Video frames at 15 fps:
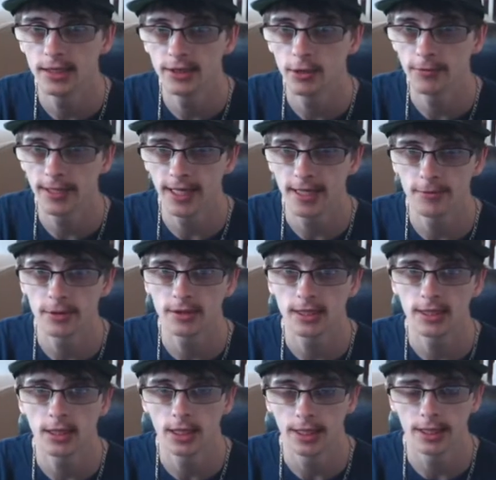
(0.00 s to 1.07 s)
you'll be able to
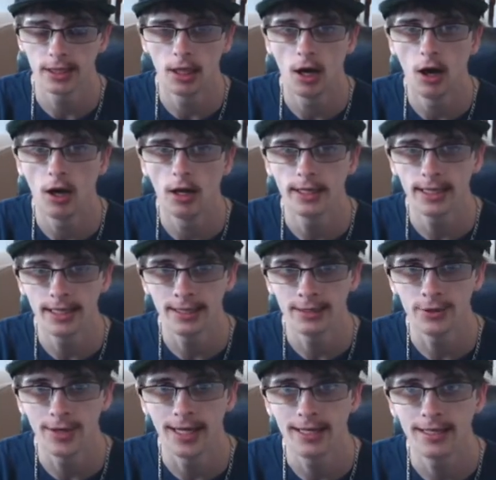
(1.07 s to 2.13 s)
get on
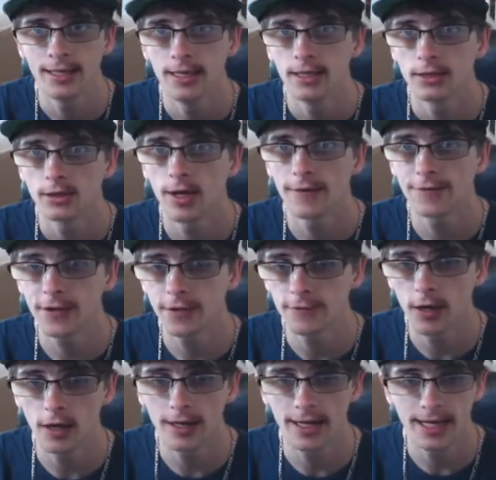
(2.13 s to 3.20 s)
into it. So after you've
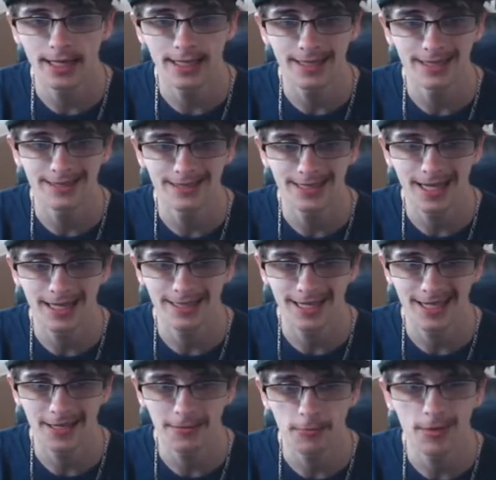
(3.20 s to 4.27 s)
gone ahead and signed
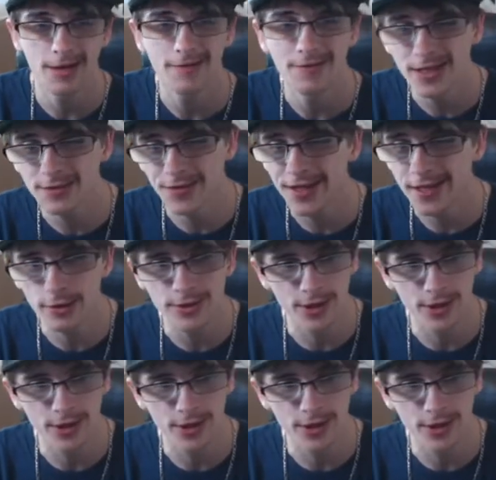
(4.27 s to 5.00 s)
up, this video is